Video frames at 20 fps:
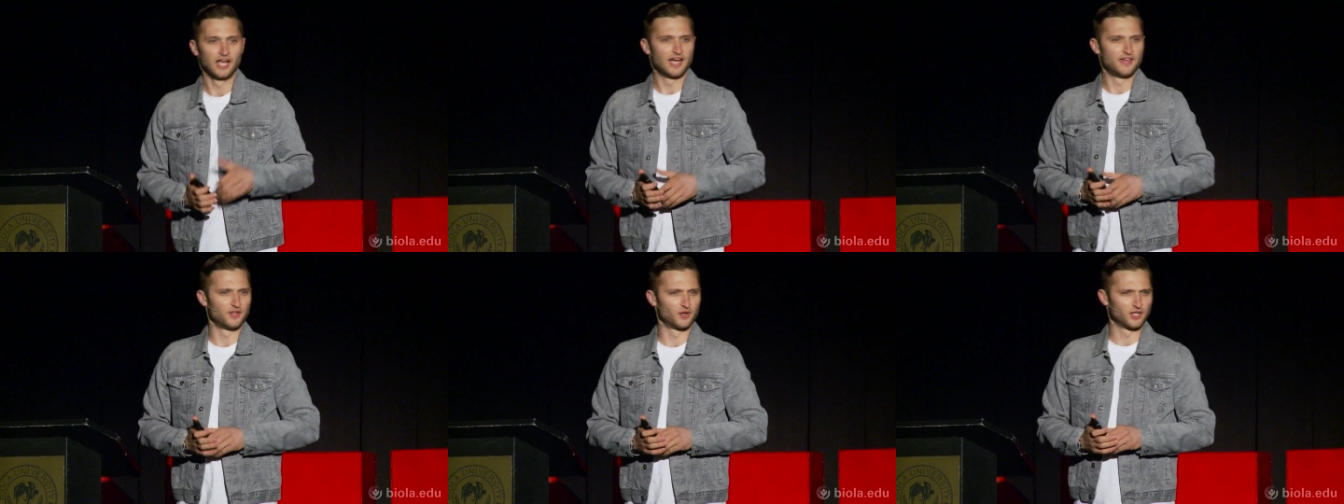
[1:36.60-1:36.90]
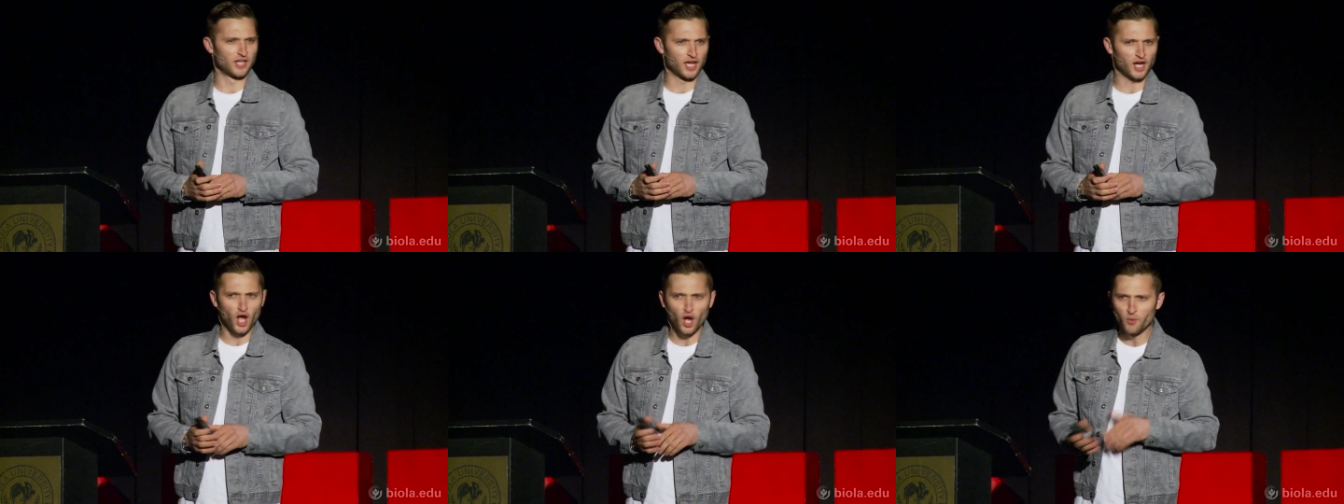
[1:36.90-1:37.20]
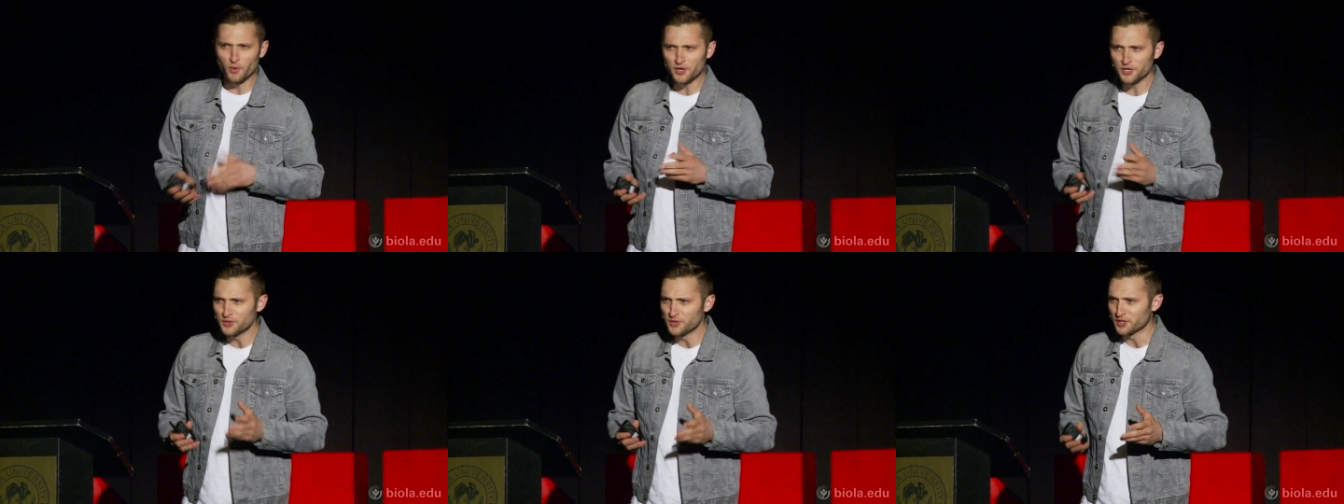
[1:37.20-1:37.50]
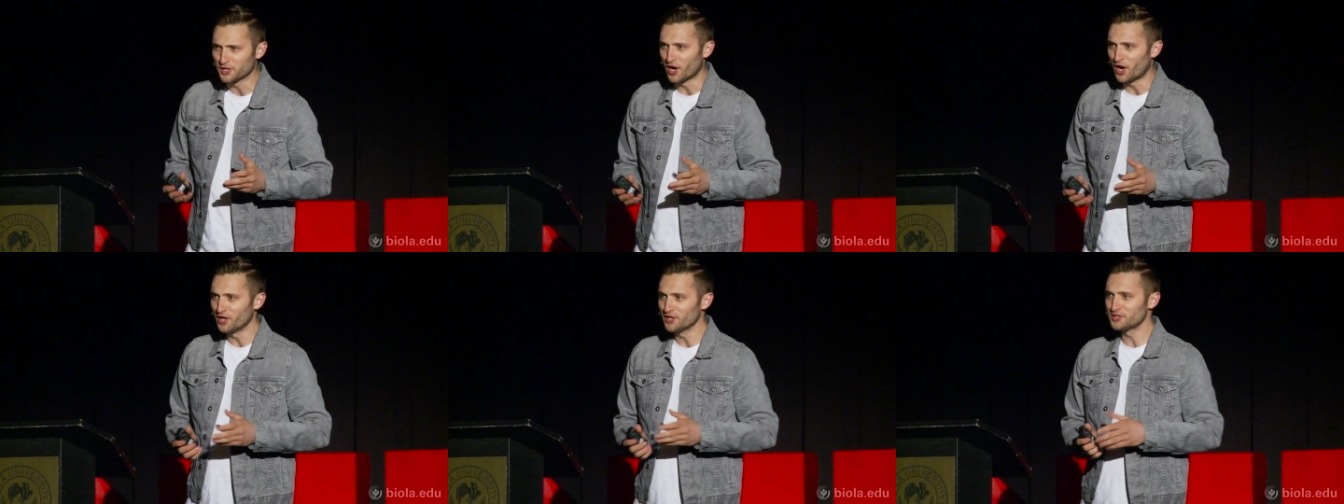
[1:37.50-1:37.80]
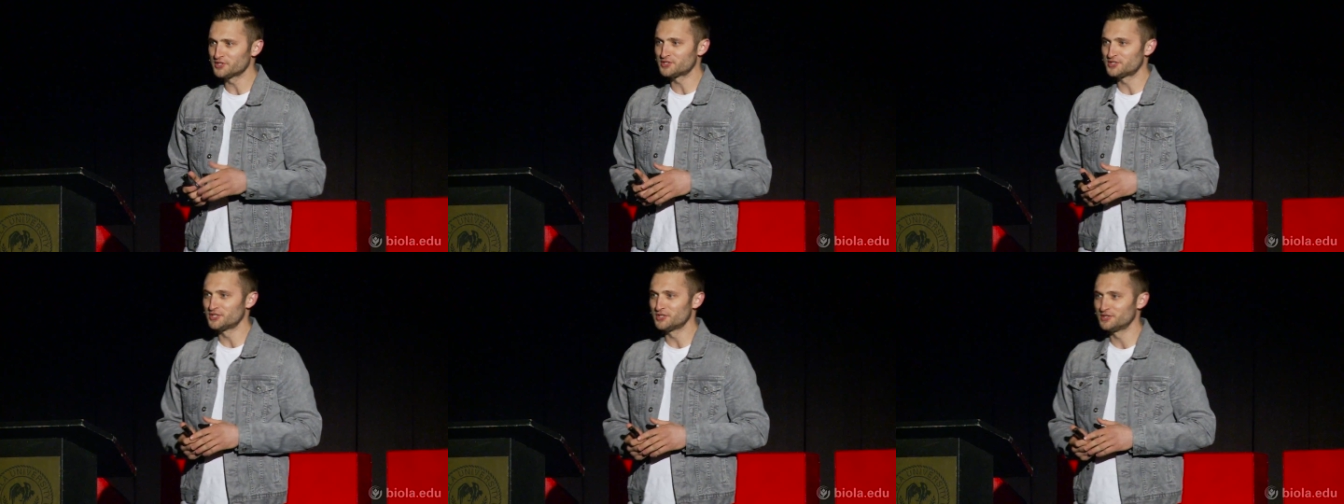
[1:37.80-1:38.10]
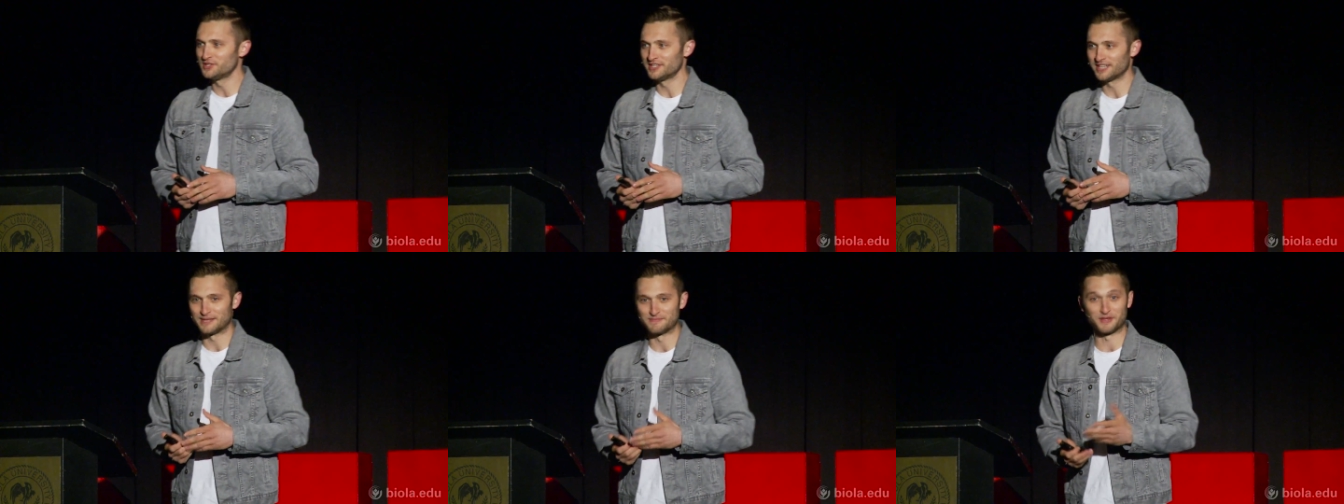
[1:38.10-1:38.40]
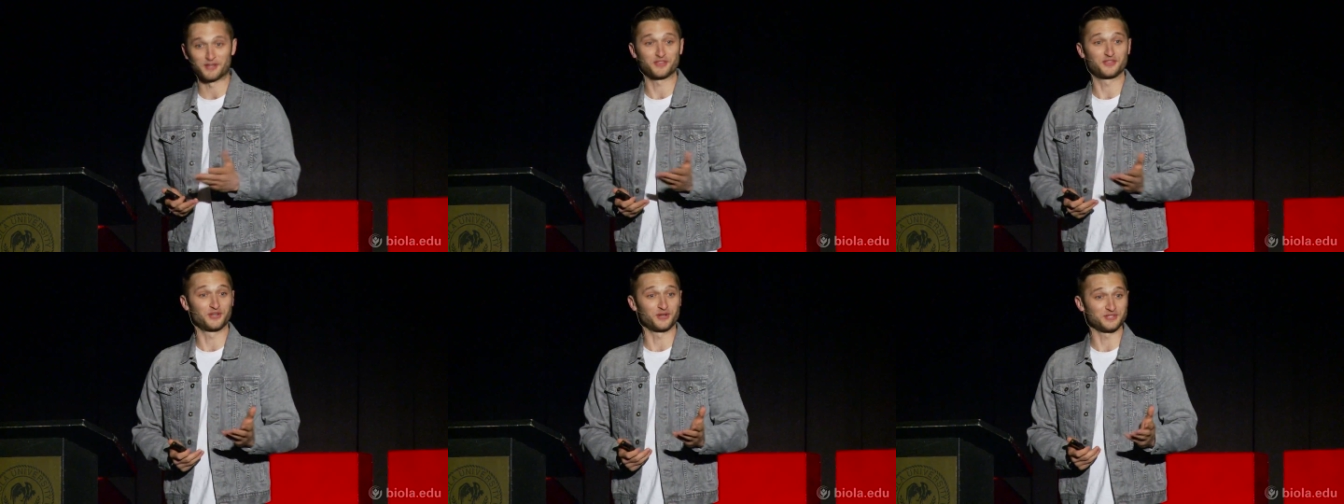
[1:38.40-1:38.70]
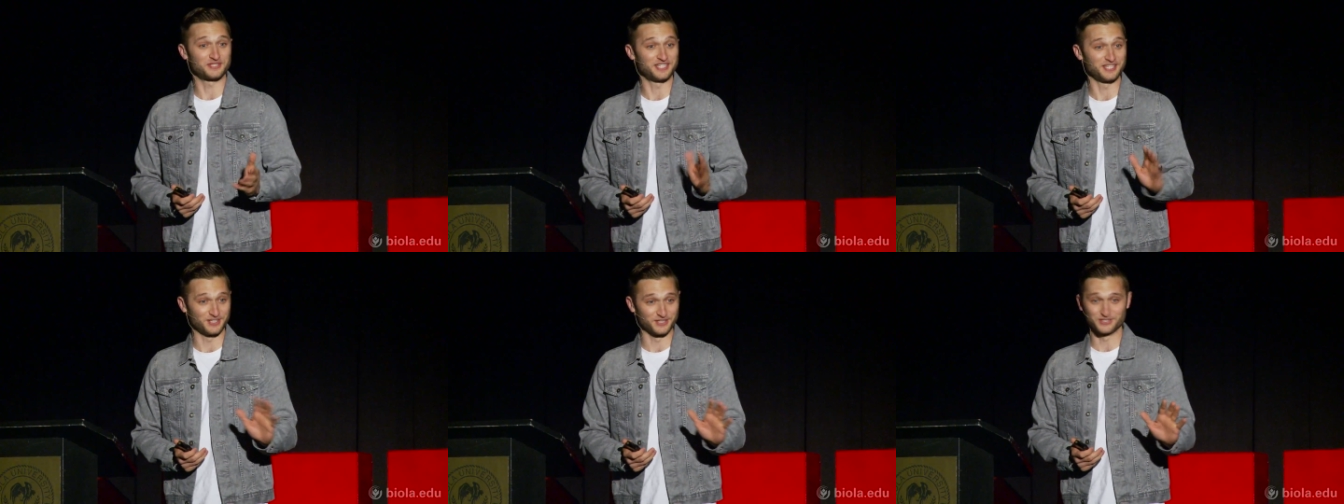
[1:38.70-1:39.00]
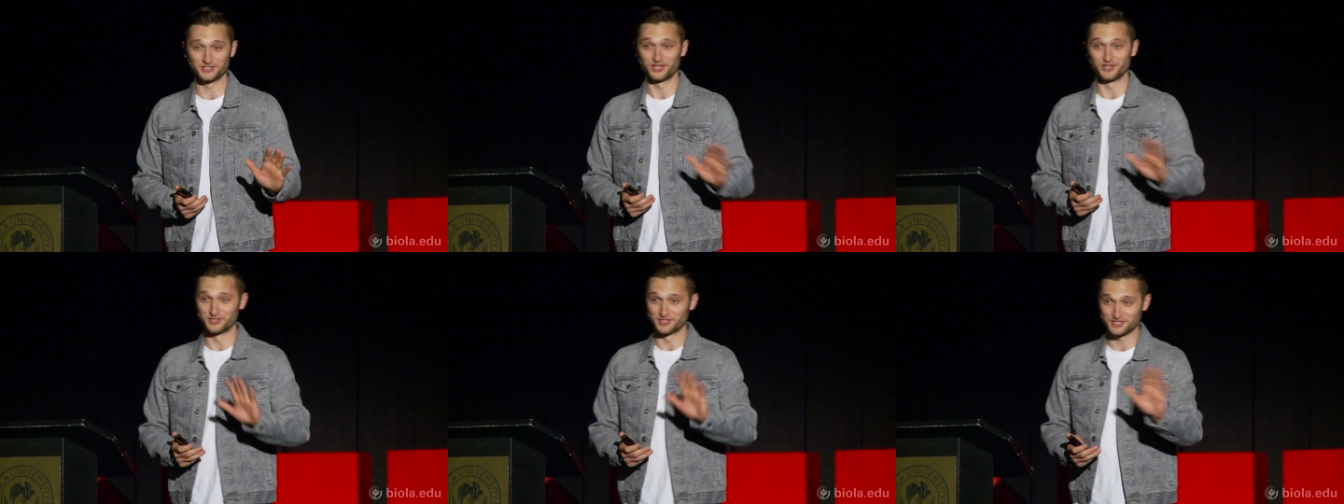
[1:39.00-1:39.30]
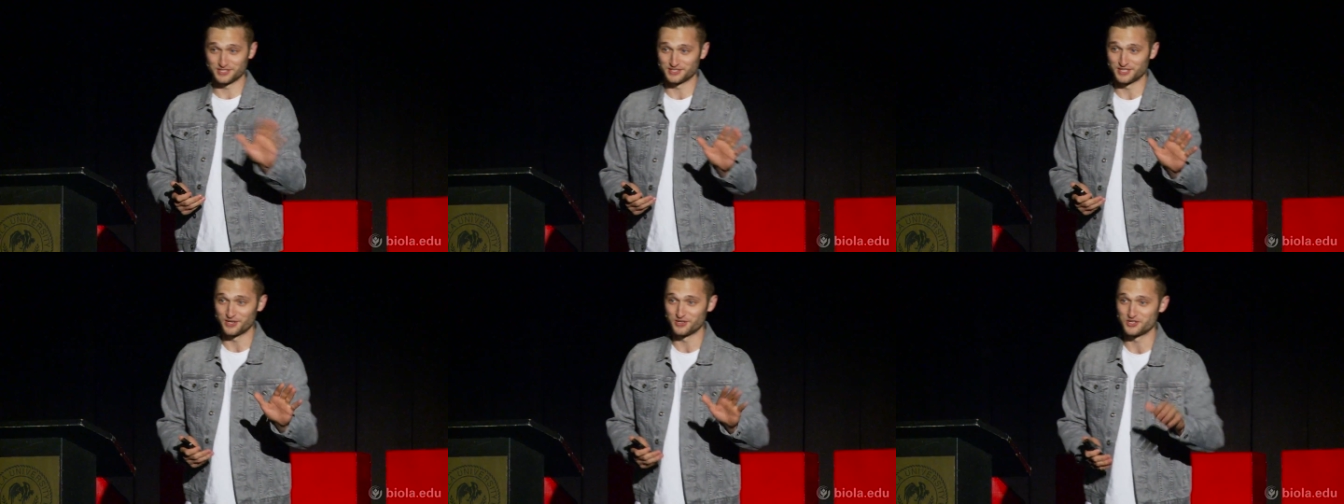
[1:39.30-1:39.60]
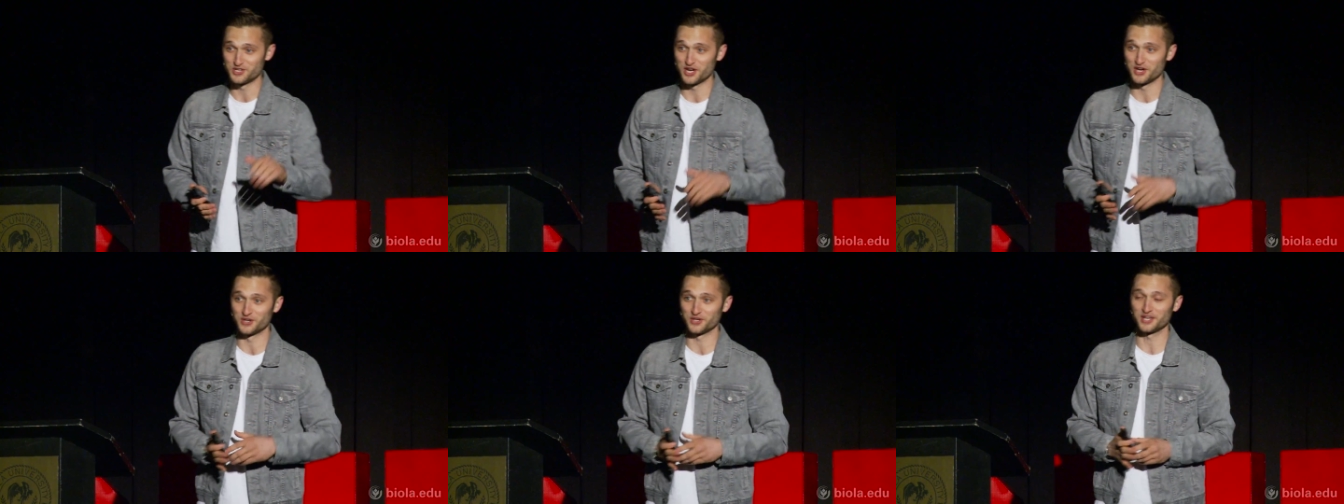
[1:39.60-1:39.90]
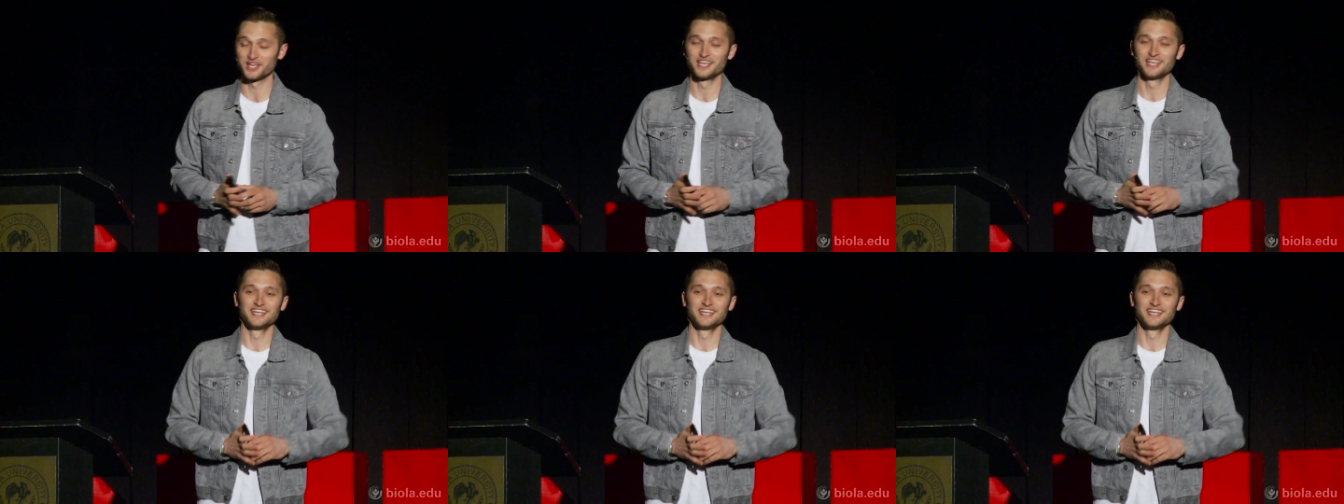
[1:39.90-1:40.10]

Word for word: And they were like, "Oh, what are you, a college student?" I'm like thirteen years old. This is no joke.